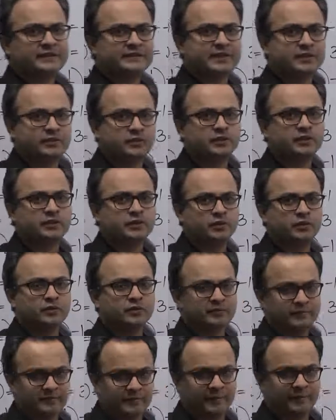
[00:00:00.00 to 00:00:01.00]
equal to 2,
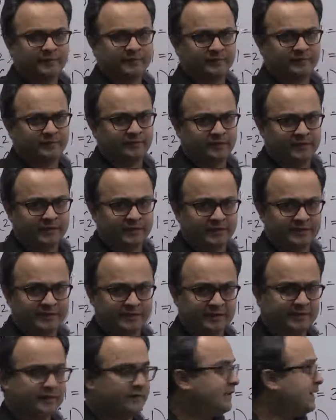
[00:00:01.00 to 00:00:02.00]
when I'm
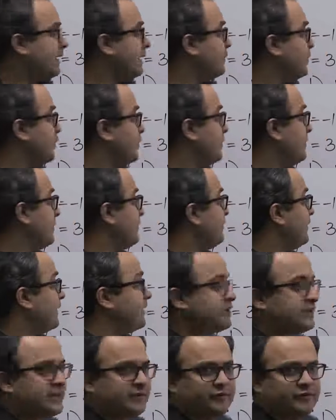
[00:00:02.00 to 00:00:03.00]
talking about the
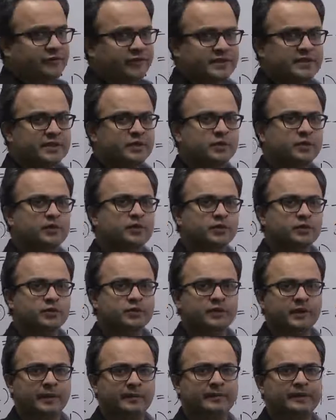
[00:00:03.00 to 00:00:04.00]
function f of x equal to 2,
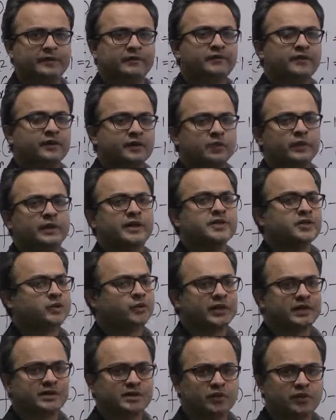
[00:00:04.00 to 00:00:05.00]
I'm referring to what is known
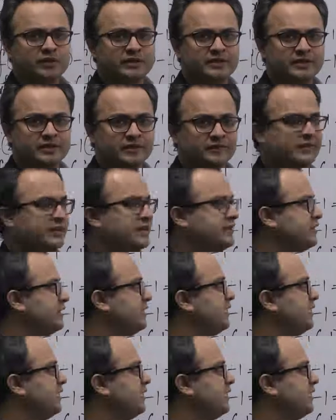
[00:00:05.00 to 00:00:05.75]
as a constant function.